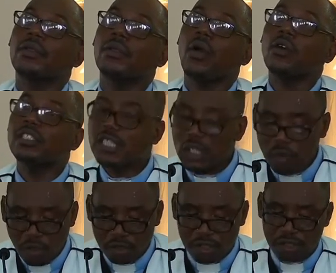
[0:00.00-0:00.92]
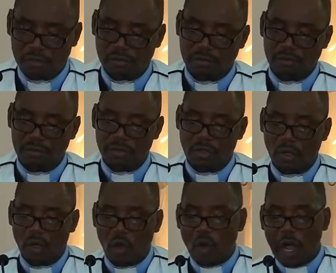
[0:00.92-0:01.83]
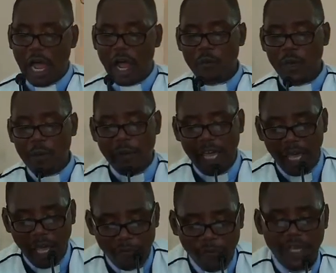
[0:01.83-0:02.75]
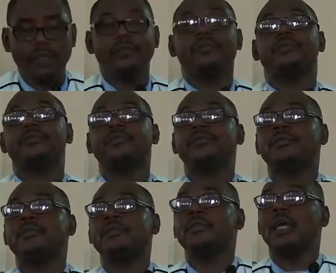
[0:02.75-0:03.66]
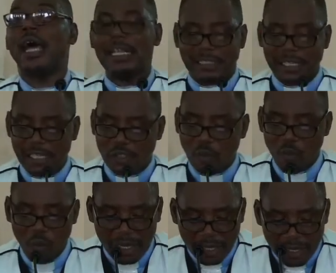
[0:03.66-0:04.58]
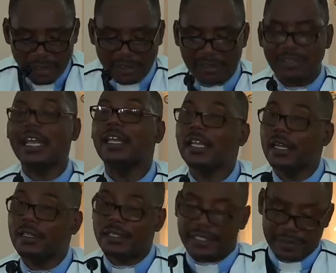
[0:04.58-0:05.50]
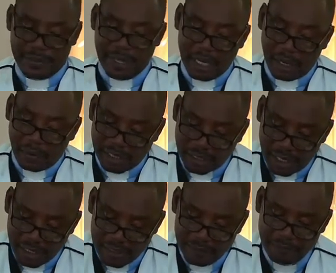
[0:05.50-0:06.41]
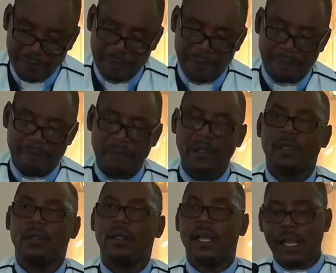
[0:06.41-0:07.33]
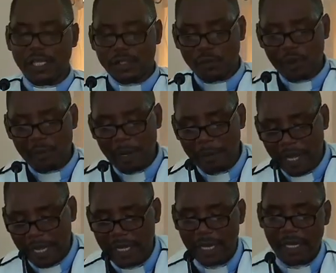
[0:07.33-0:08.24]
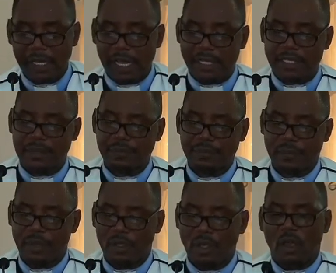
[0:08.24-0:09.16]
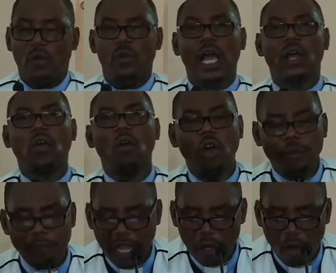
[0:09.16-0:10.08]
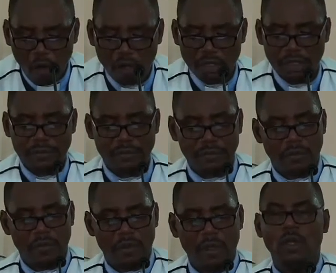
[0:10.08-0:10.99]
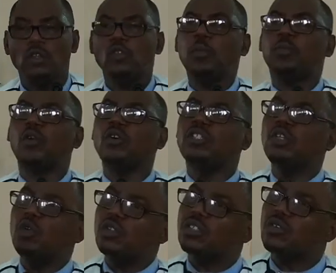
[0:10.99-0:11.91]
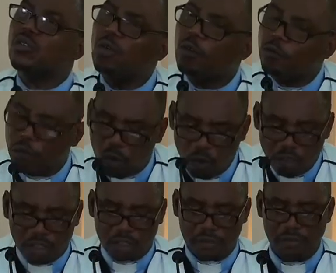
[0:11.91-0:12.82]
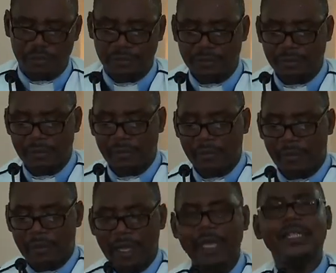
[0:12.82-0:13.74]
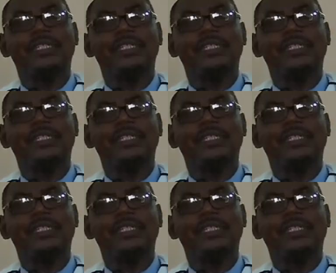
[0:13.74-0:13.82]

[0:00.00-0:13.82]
or stewards? Or are we behaving as these wicked tenants in our taste? Let us remember again that we are called by God to produce good fruit in